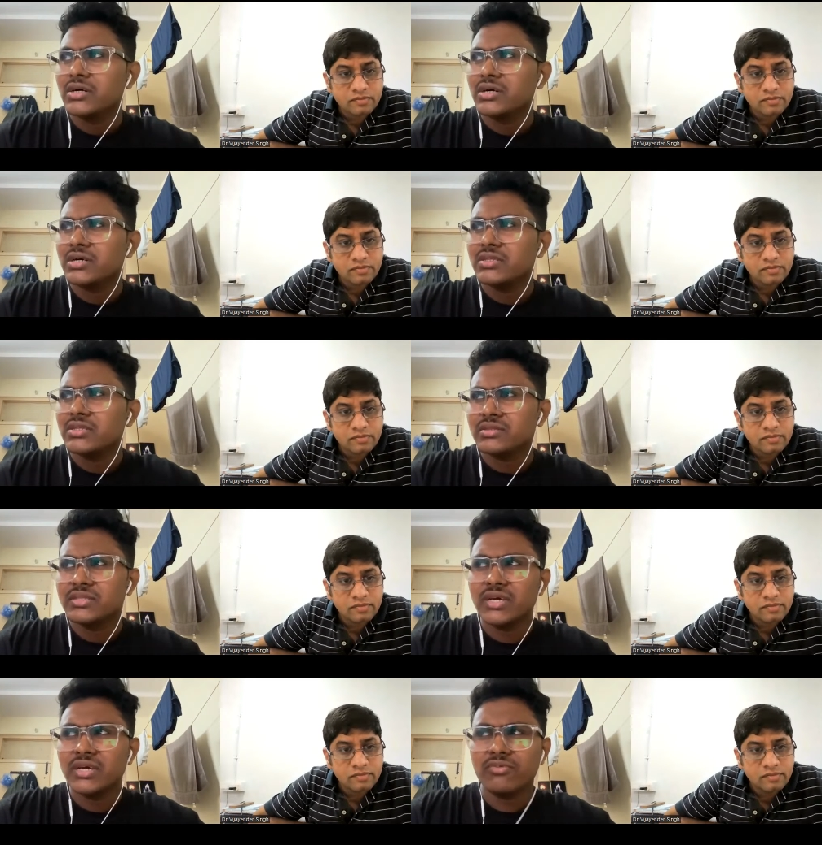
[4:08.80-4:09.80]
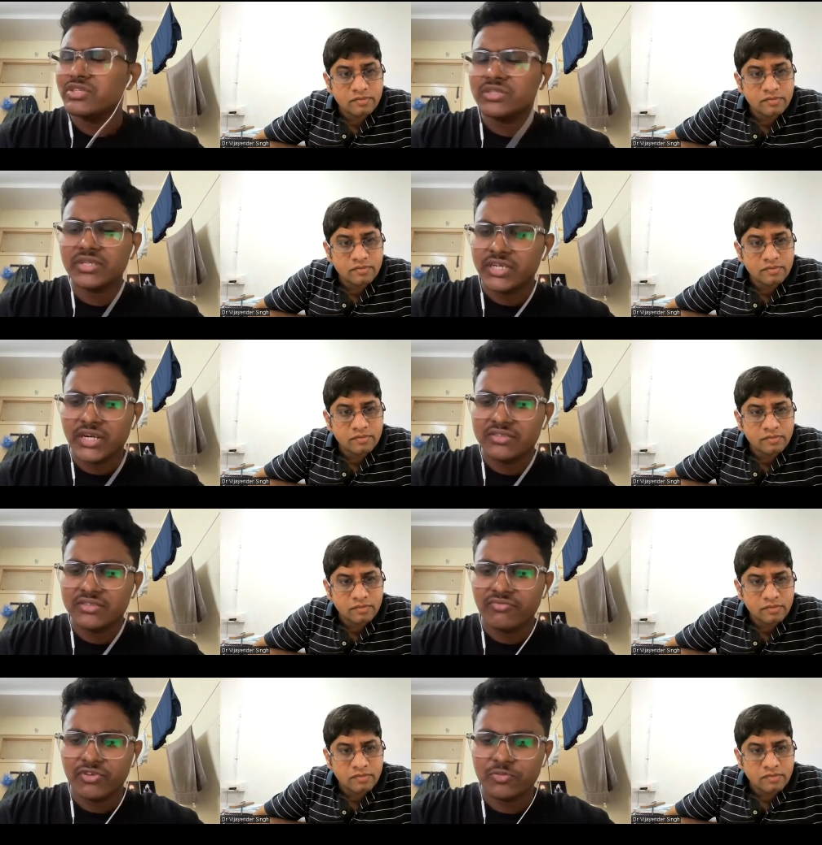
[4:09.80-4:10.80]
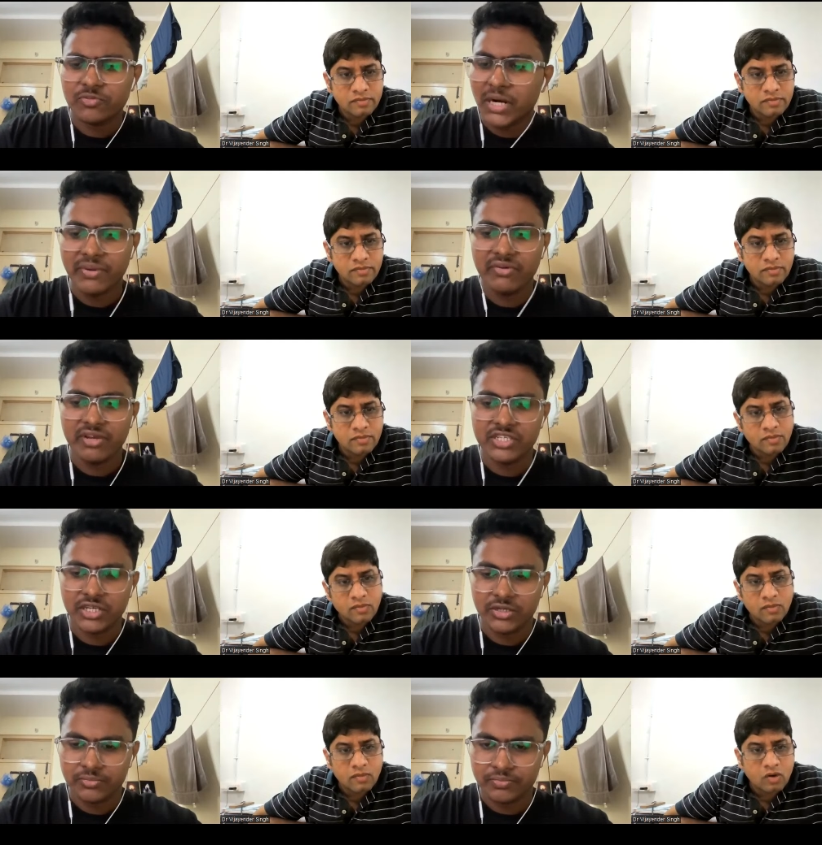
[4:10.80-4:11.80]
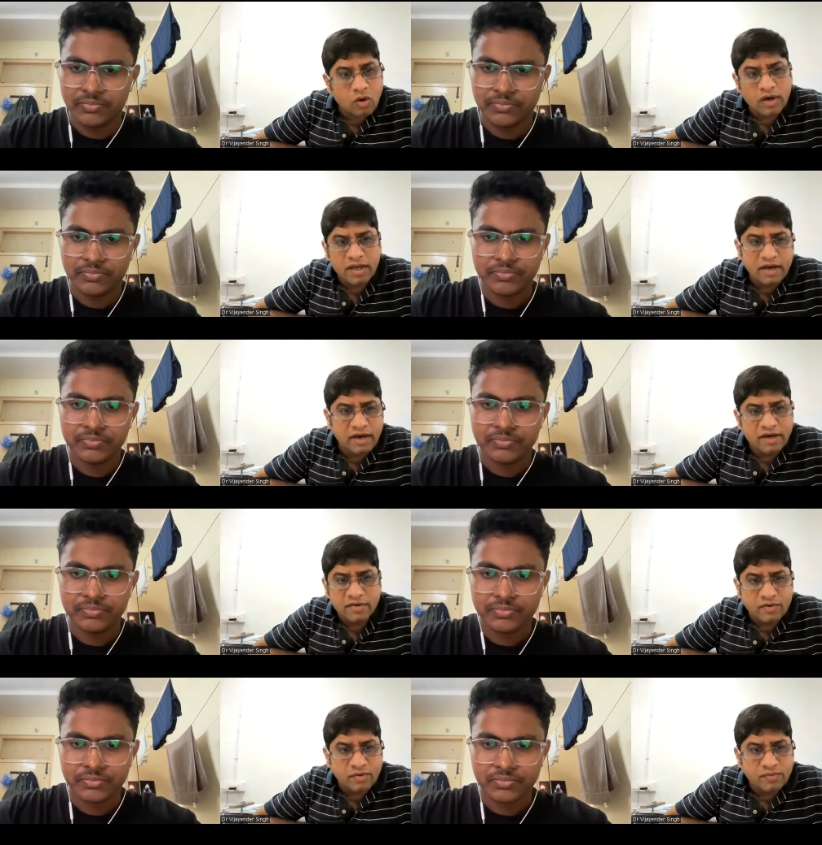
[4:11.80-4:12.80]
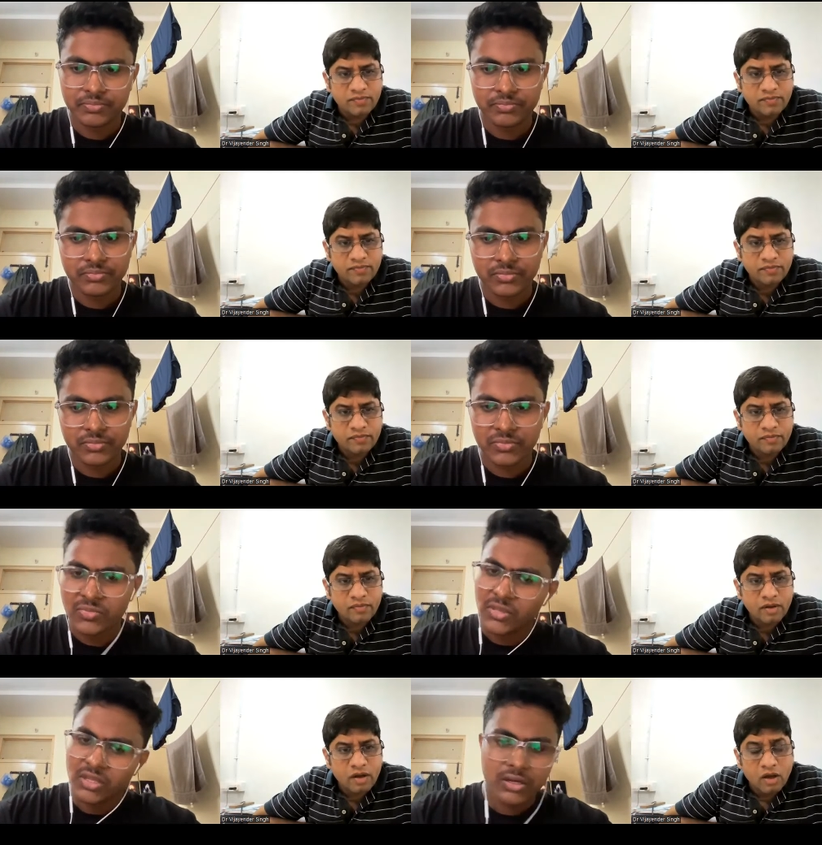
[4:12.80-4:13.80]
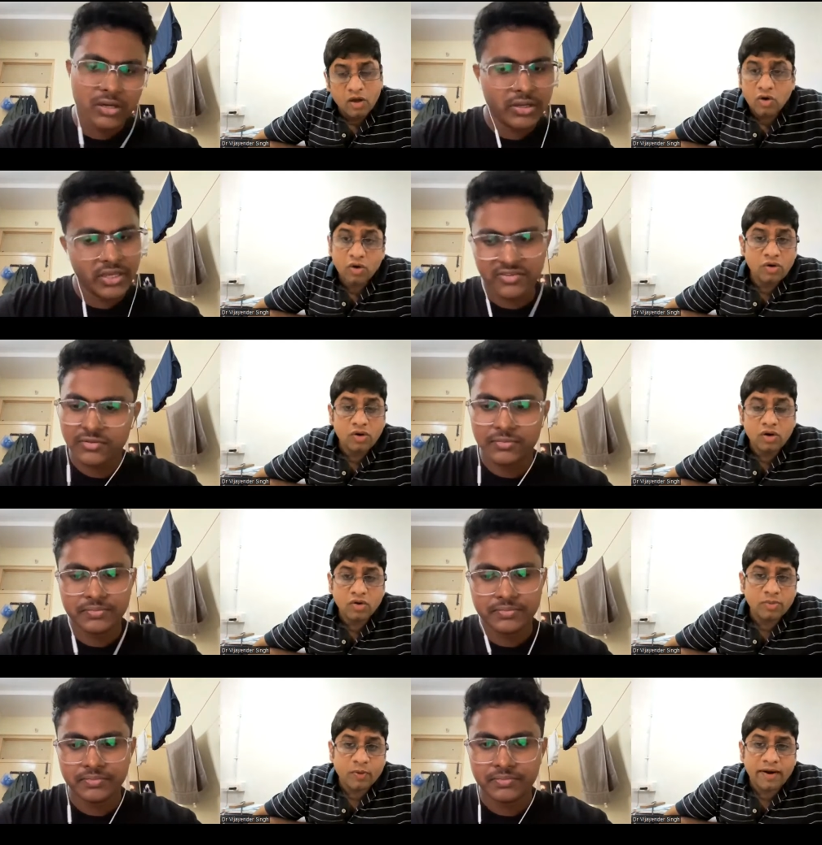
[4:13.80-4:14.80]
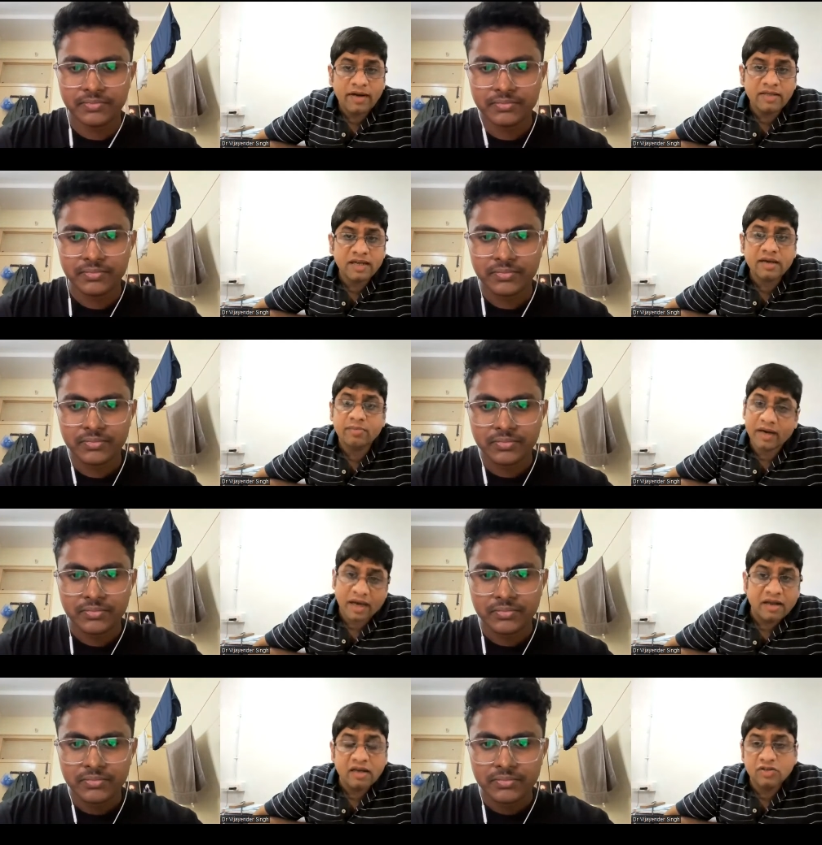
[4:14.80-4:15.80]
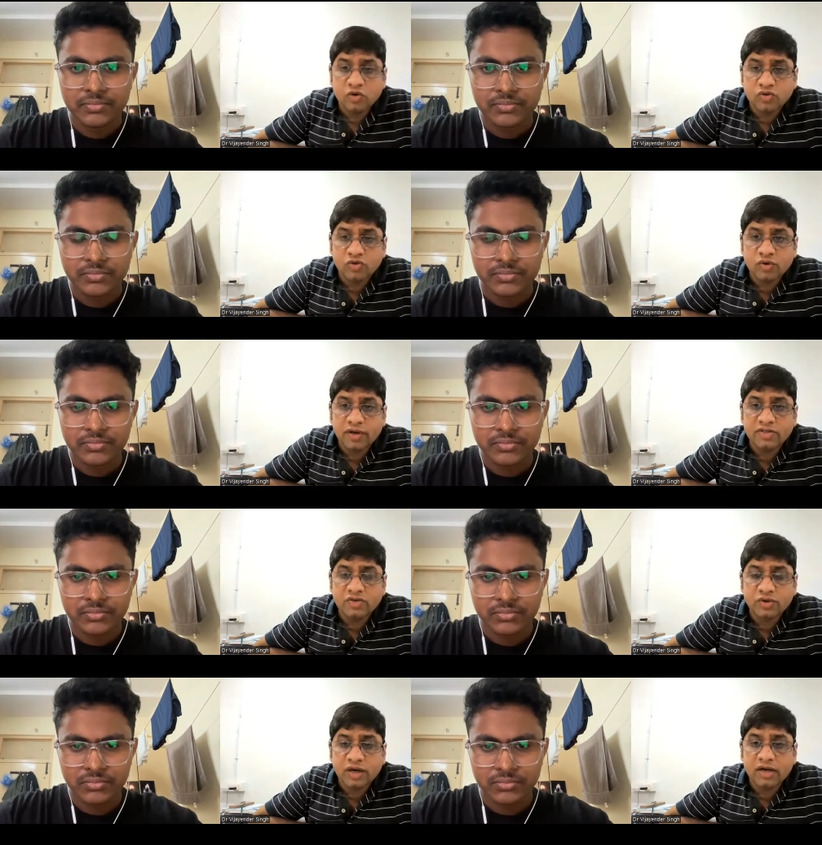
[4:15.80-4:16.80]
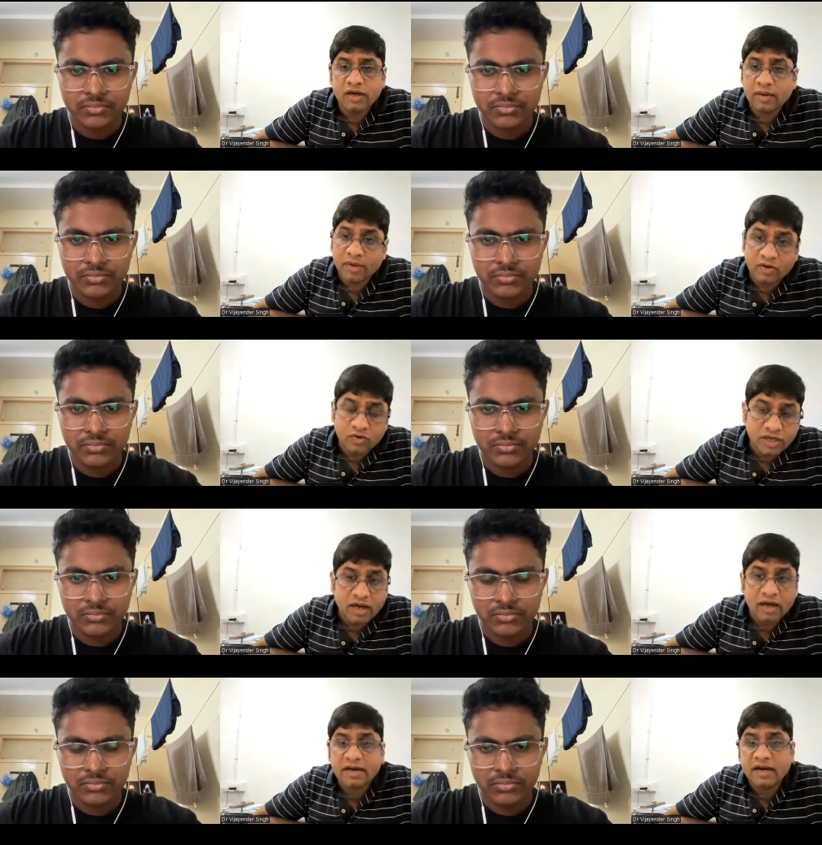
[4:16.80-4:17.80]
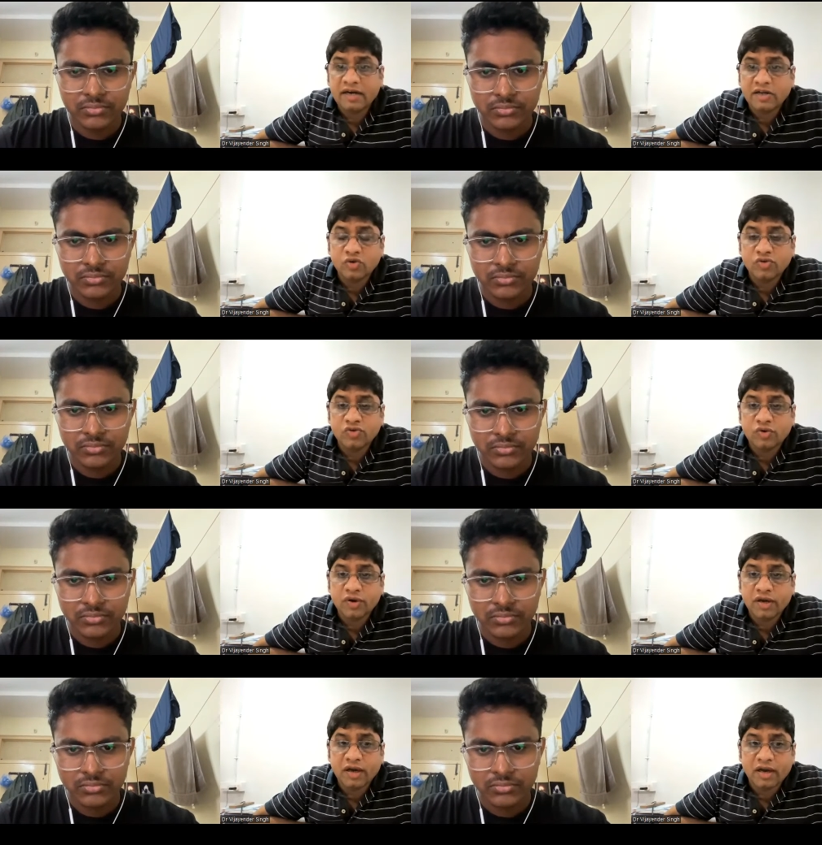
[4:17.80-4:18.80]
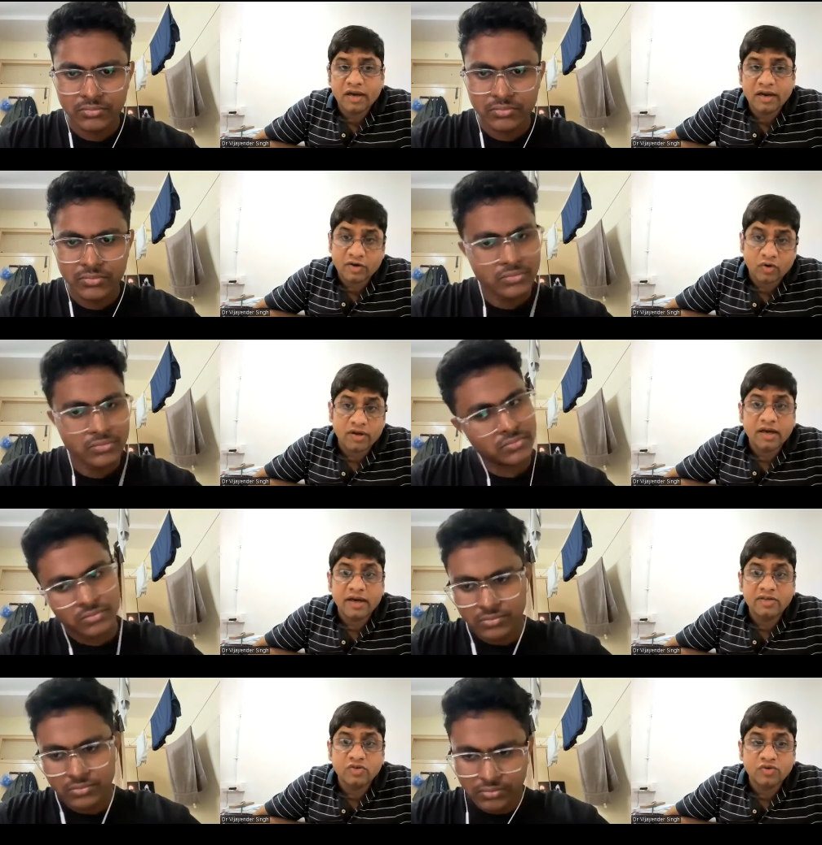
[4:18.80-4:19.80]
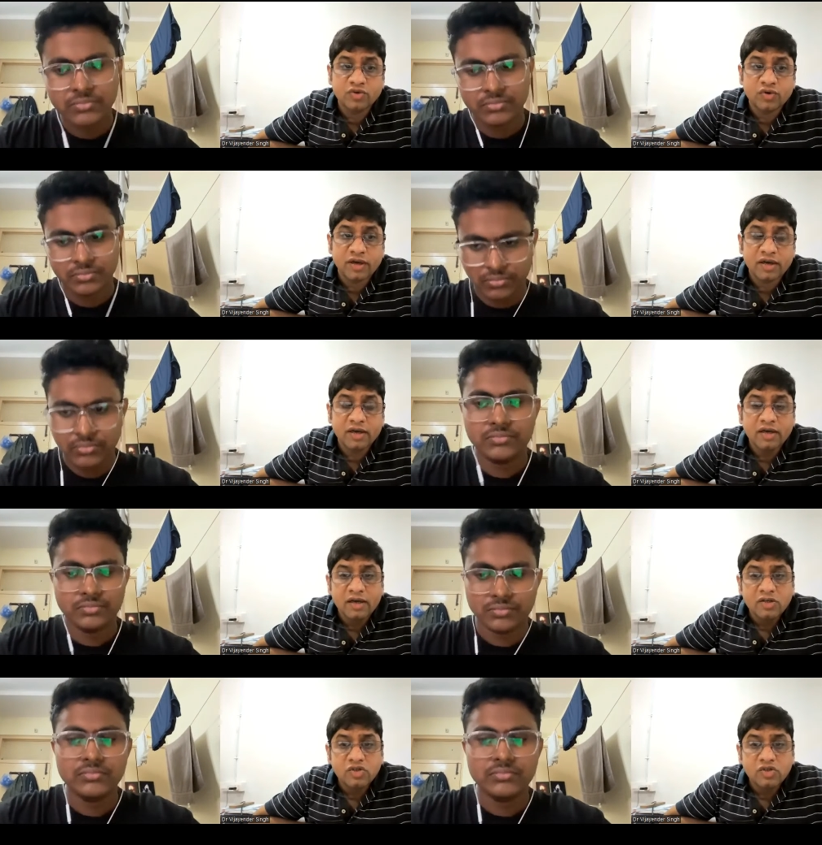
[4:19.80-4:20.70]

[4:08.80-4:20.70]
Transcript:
Speaker 1: There wasn't a written exam for smart manufacturing. Only interview? Yes.
Speaker 2: Now the point is, like, mechanical is also going student, and you said architect is also going and electronic guy is also going.